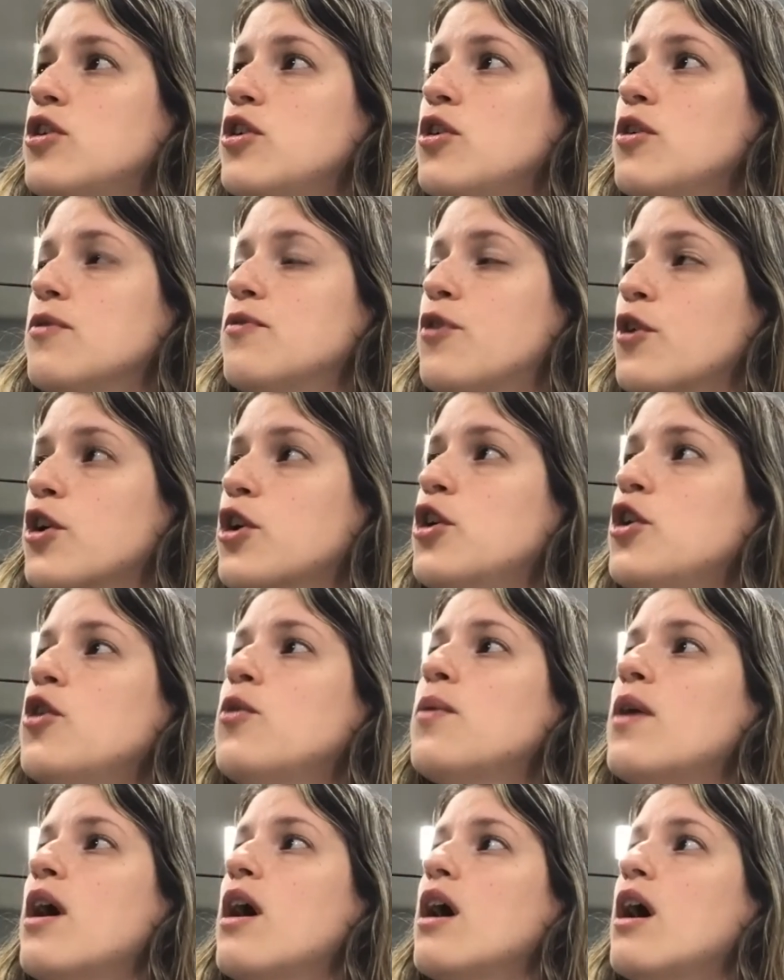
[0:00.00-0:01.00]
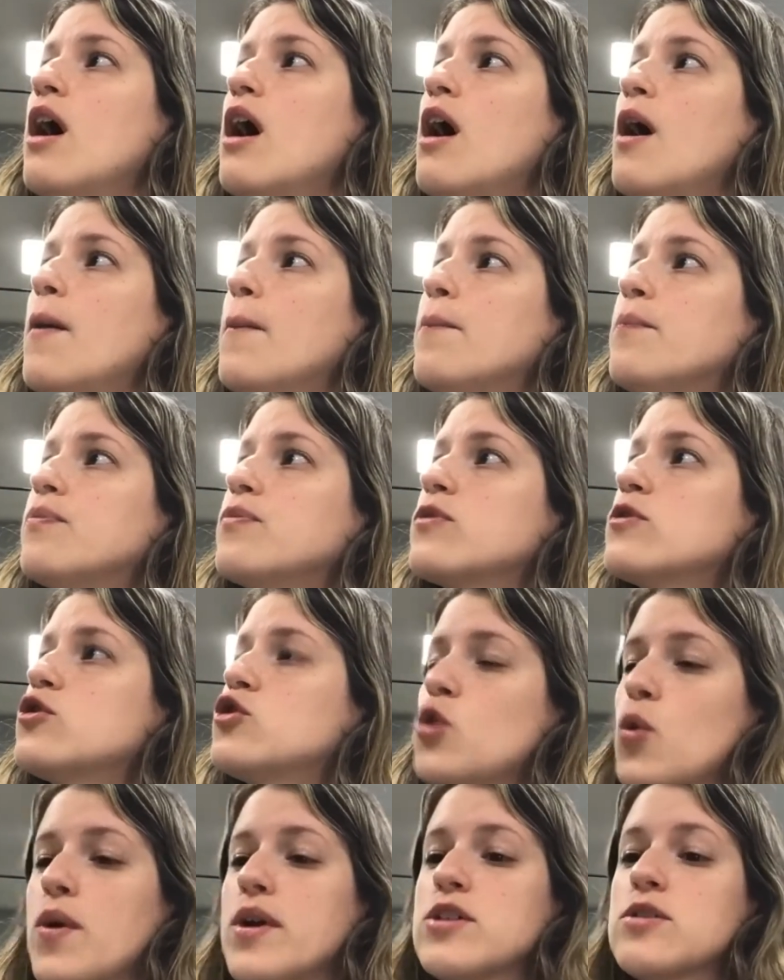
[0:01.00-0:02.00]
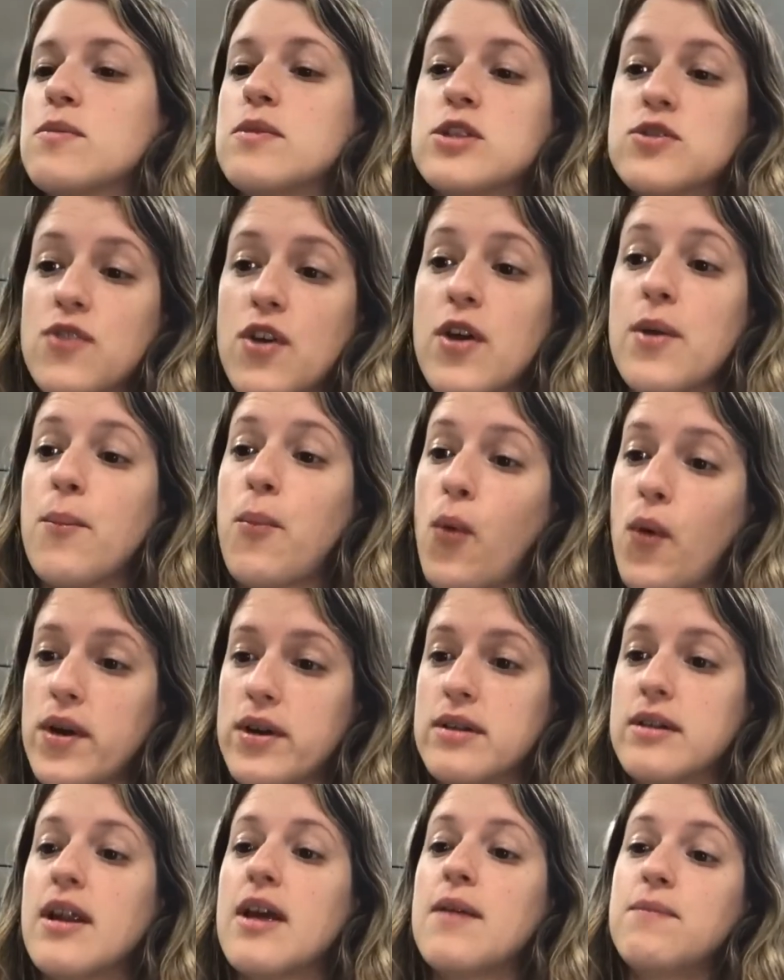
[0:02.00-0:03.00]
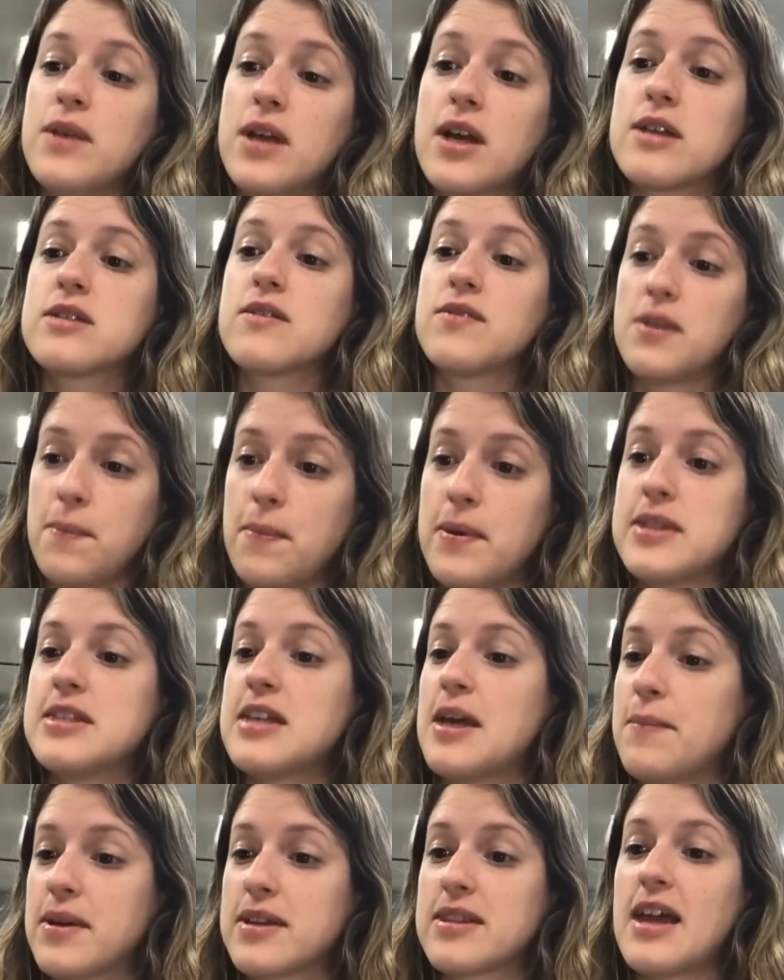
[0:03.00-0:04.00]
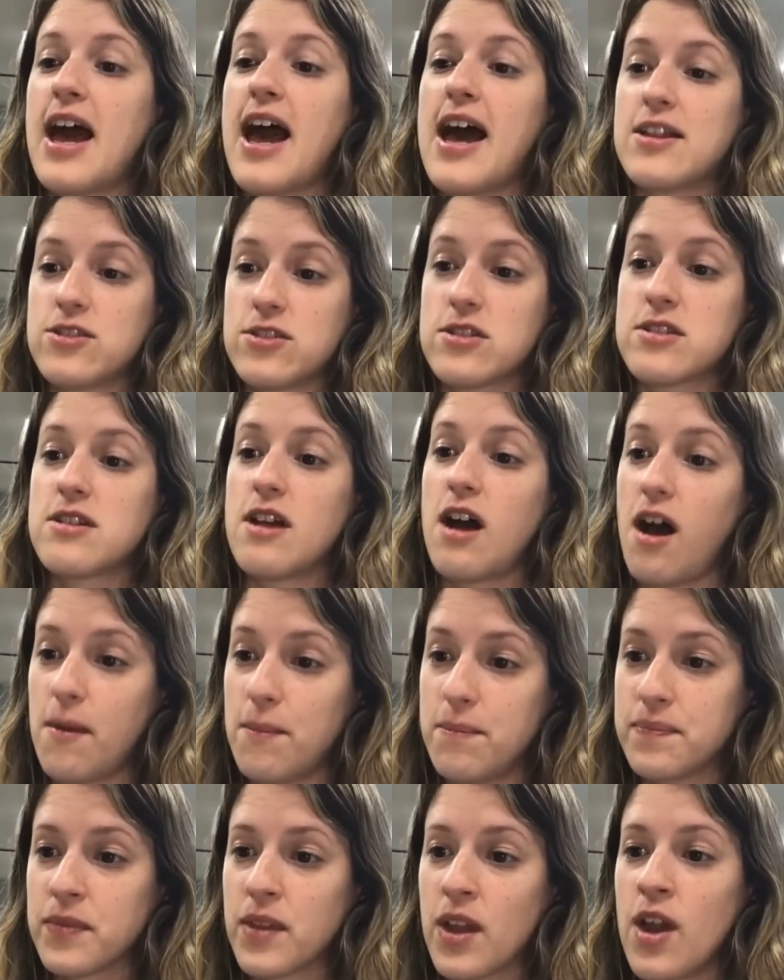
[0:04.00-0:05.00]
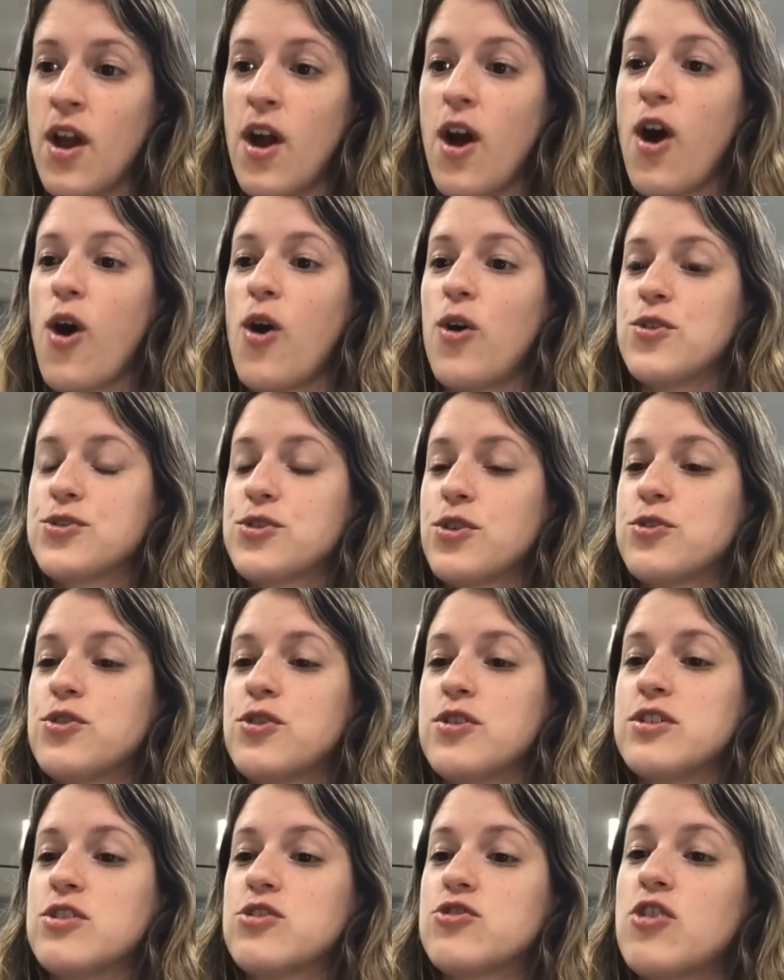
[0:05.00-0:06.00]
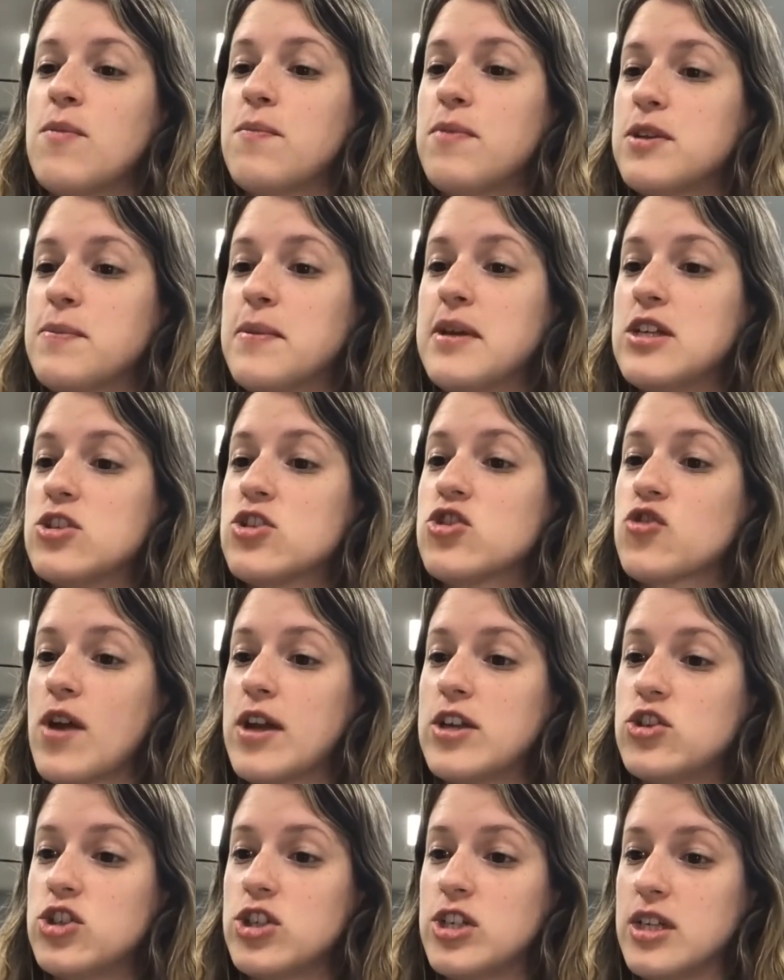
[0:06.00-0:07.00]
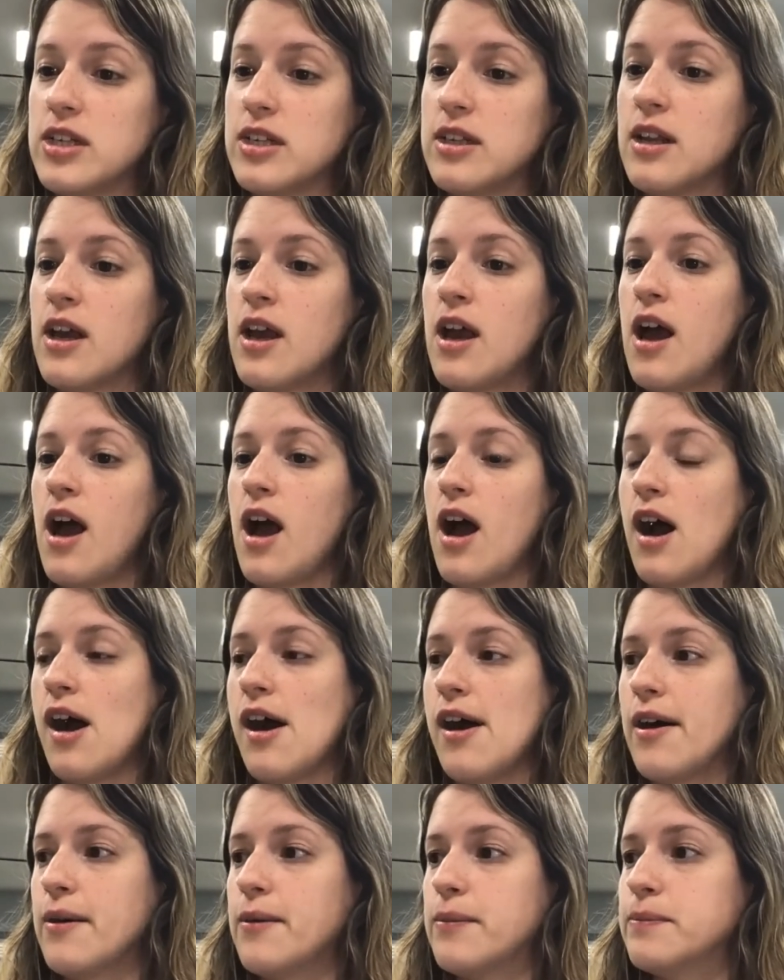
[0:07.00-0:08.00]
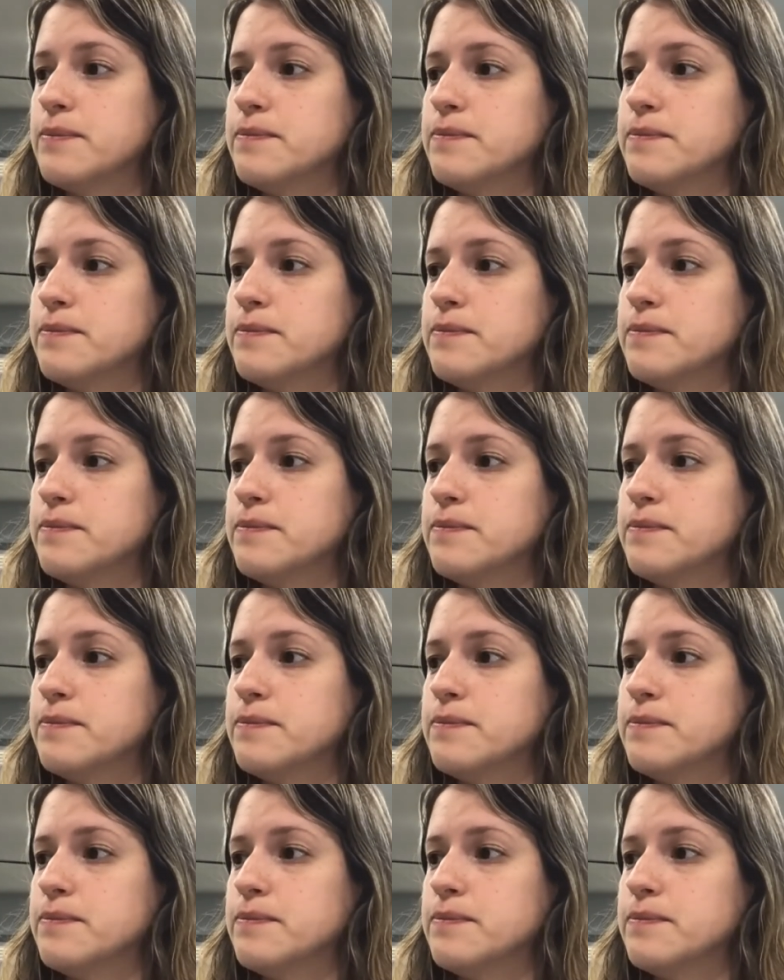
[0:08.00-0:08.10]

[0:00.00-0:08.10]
for Cuba, tourism is very important, and because of the pandemic, that had to stop. Also, during the Trump administration, there